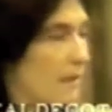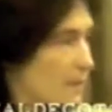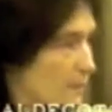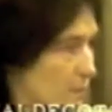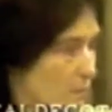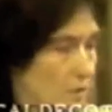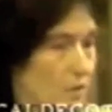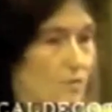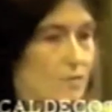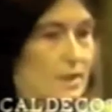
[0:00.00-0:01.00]
or have deformed
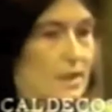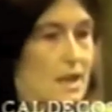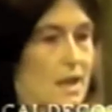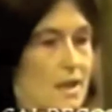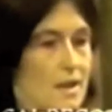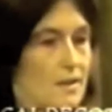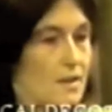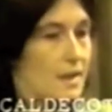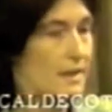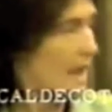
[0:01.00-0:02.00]
children. So